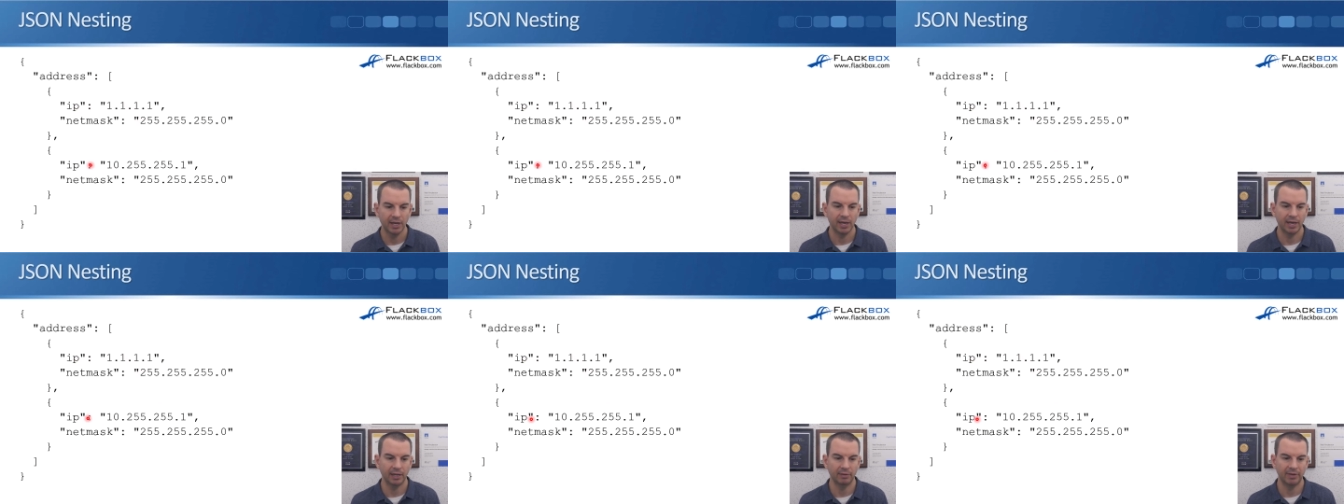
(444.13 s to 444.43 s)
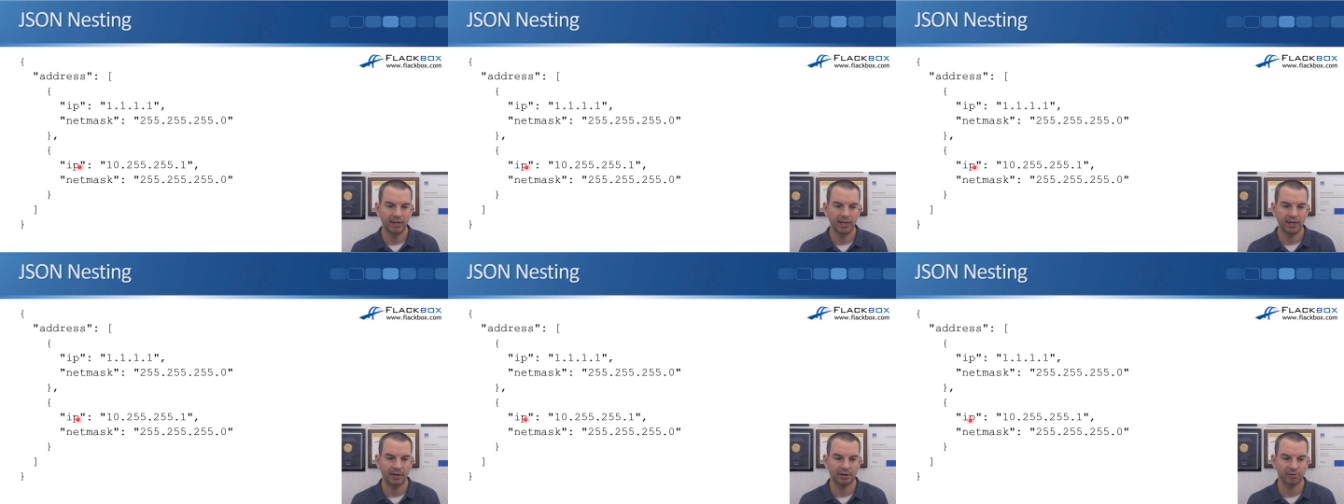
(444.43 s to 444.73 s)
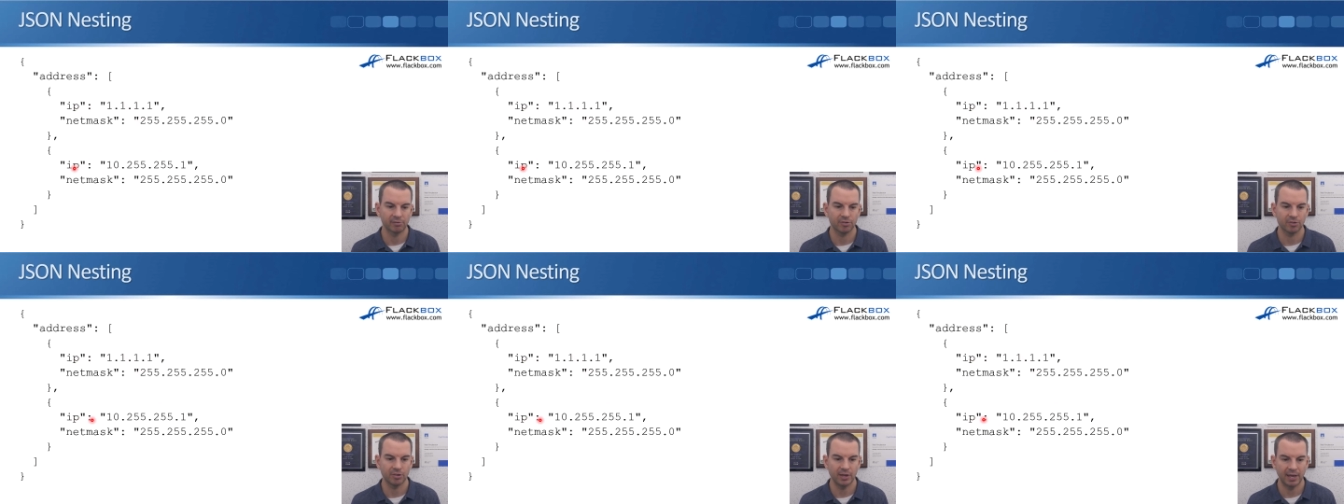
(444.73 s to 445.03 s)
and then
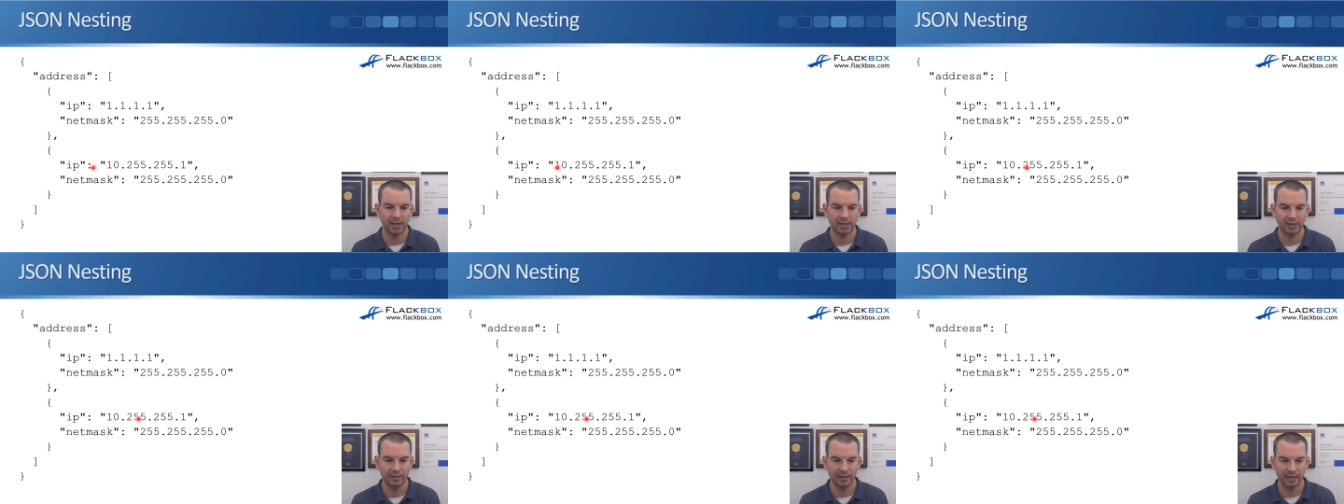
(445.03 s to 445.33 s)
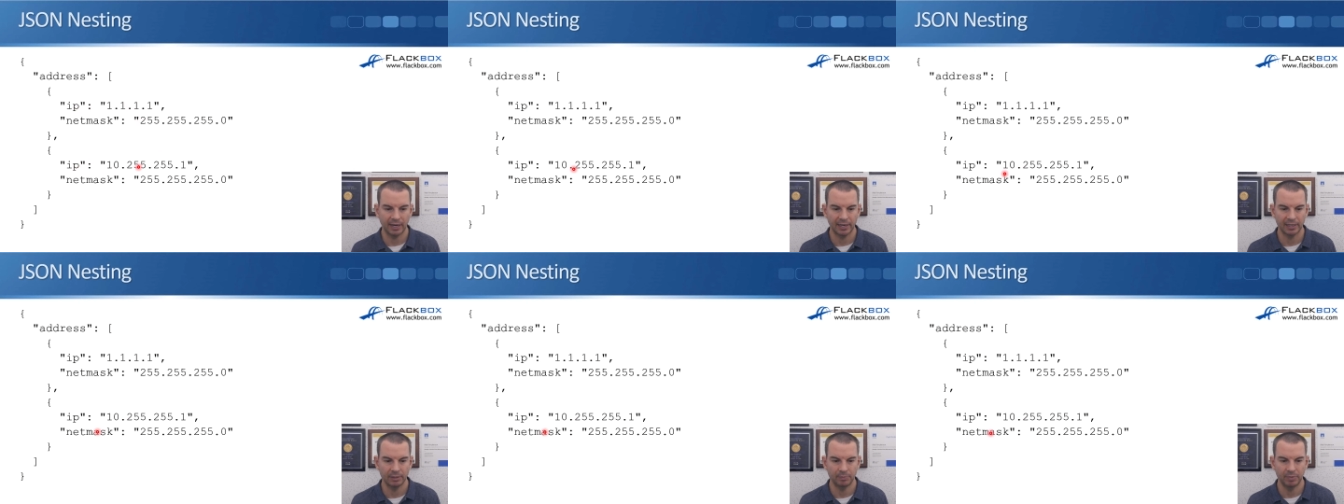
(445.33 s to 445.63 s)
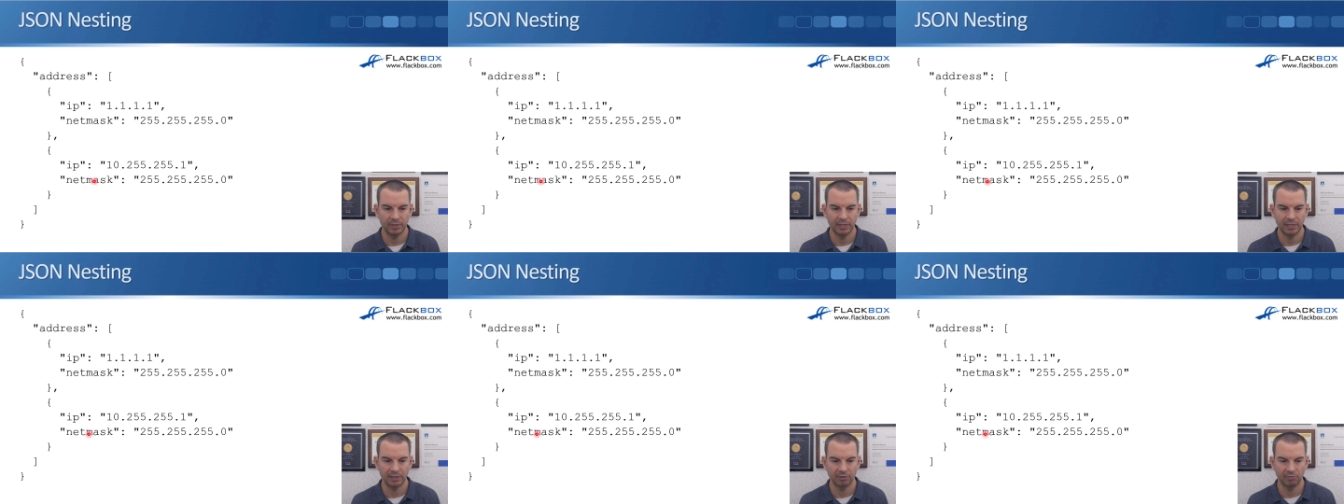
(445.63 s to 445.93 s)
our second
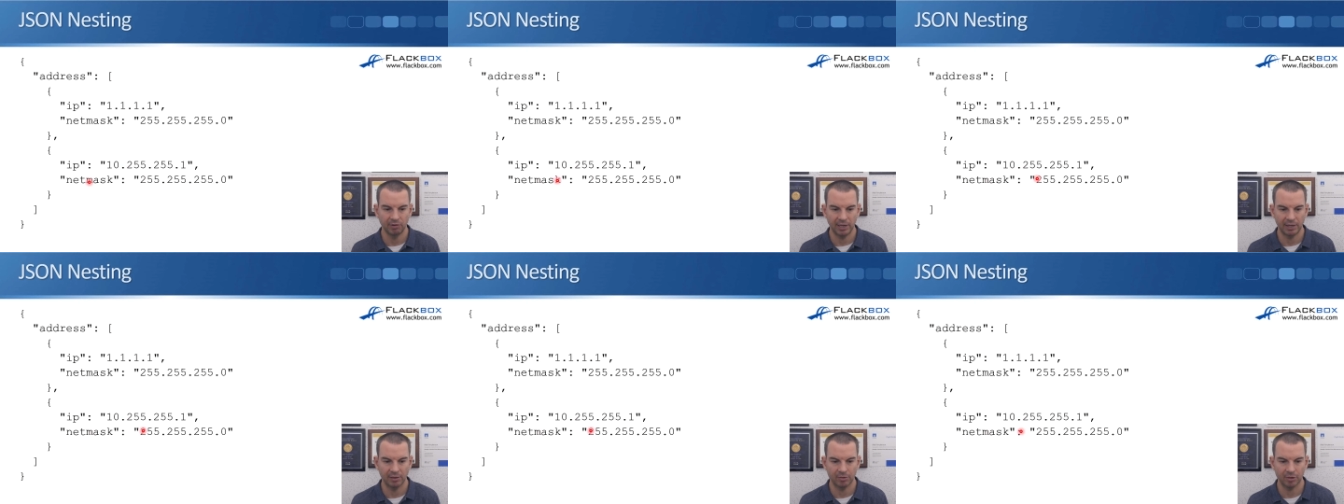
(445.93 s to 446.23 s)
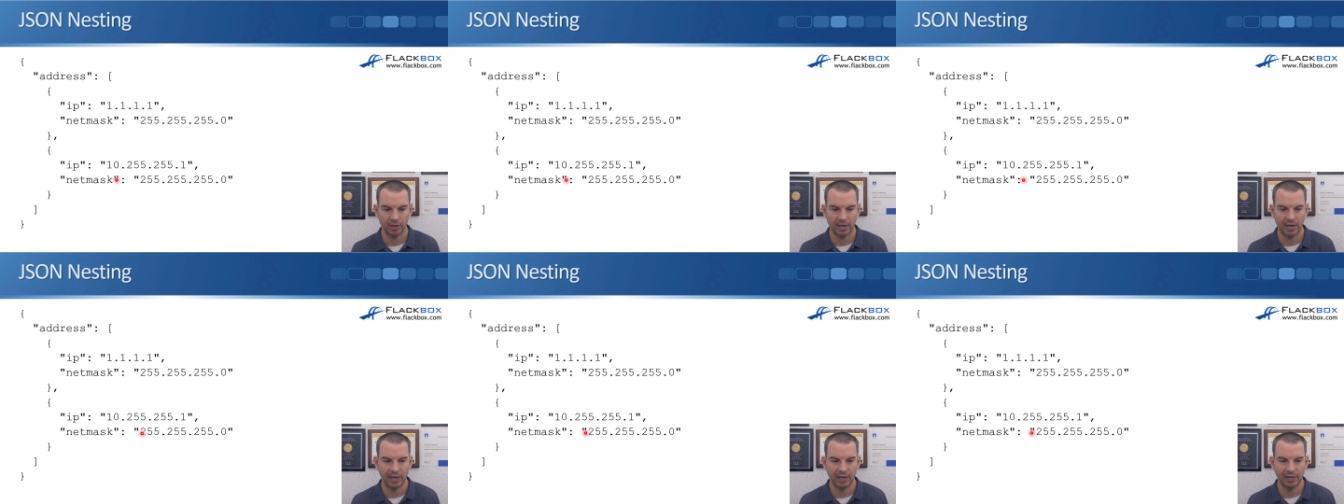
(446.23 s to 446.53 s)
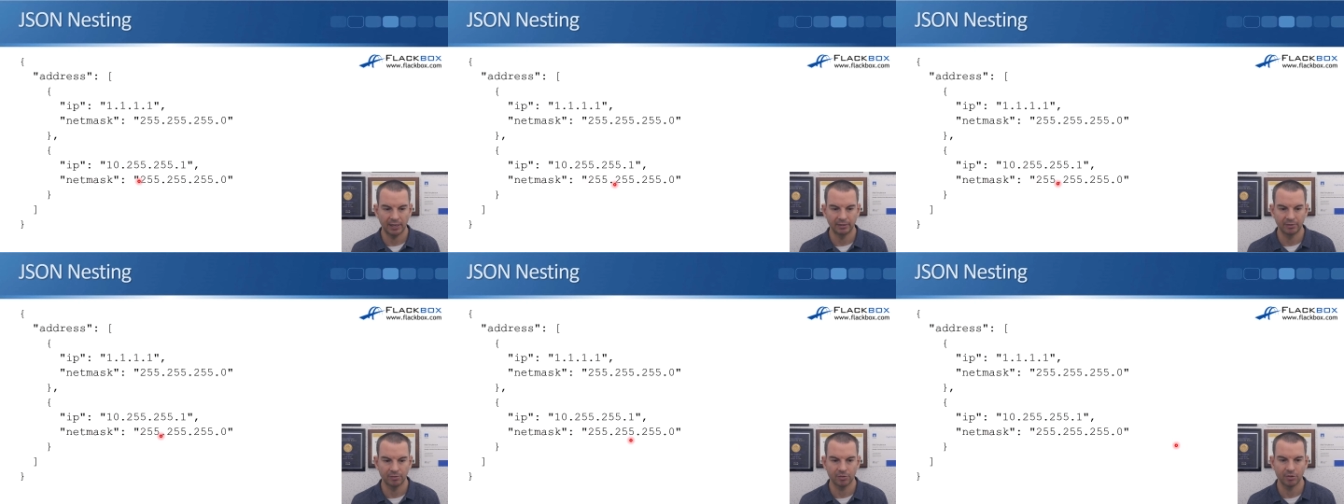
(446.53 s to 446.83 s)
IP address
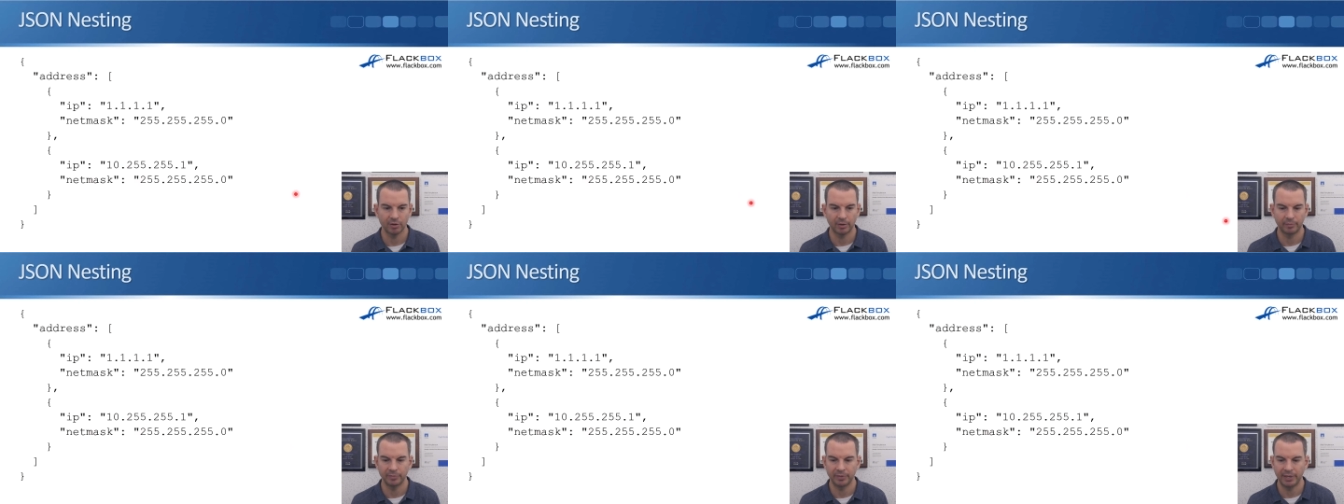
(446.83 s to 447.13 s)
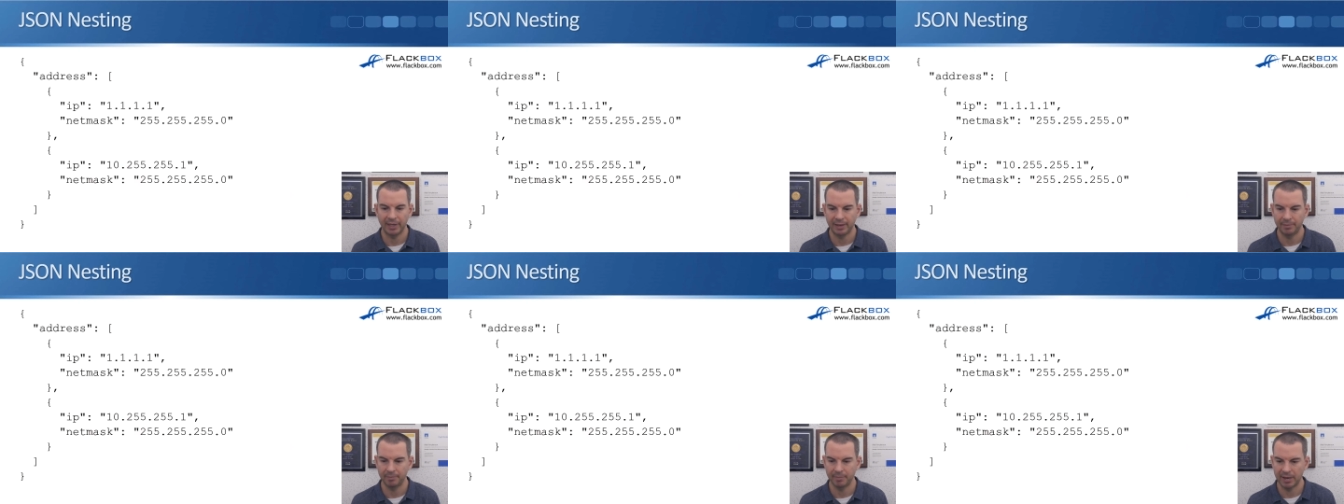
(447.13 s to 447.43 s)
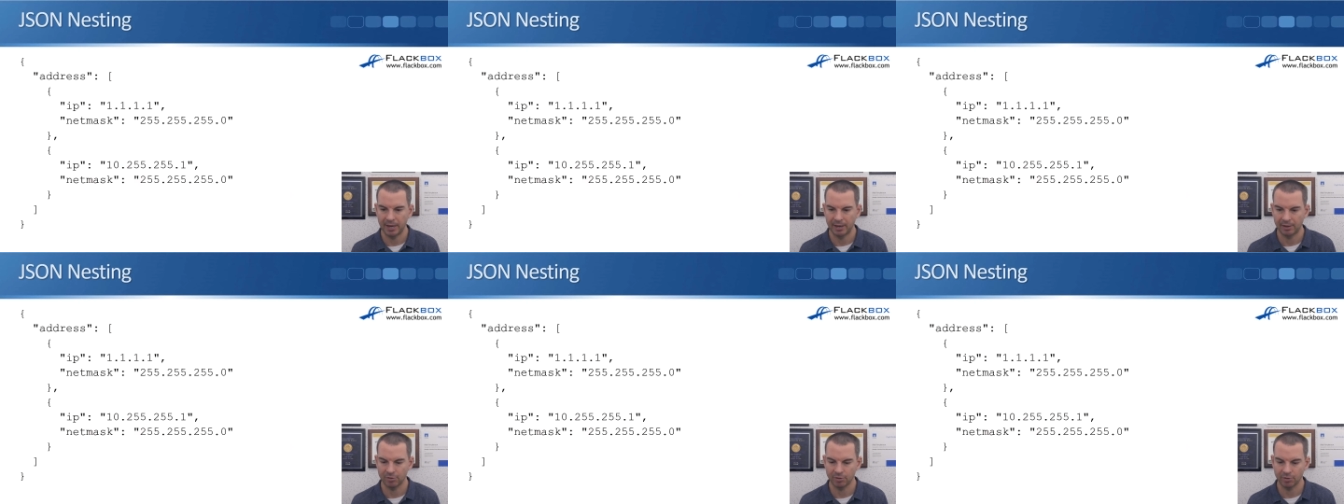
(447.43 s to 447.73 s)
and subnet
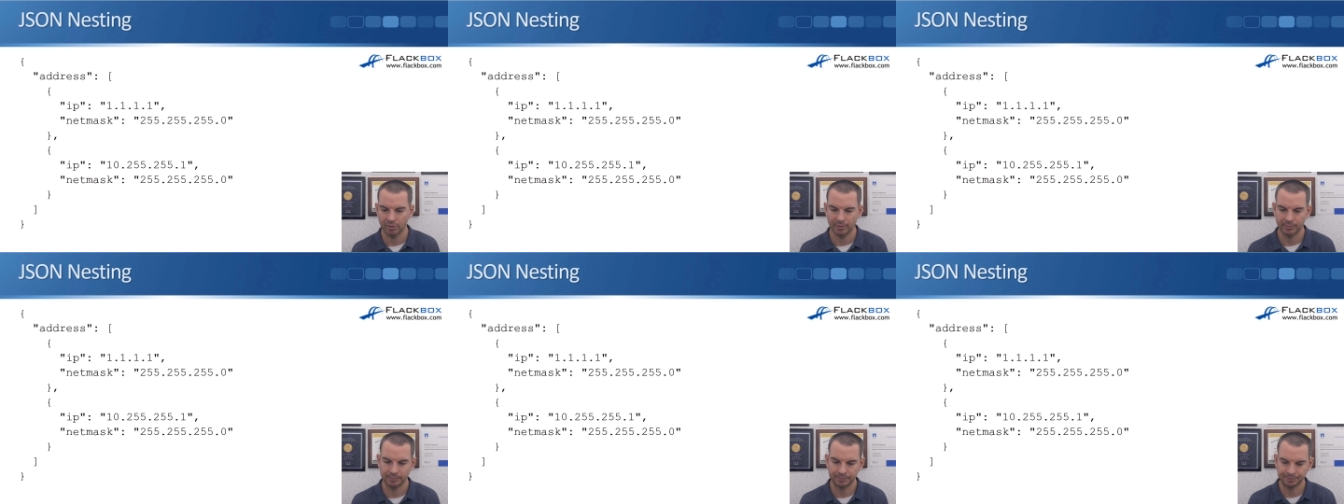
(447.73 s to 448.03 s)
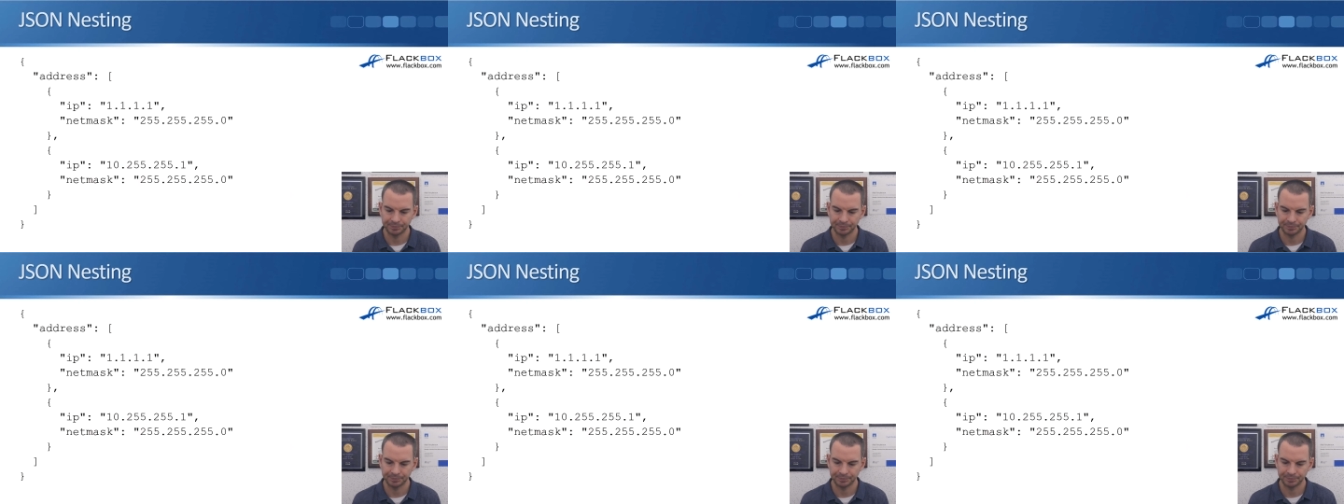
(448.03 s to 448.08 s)
mask.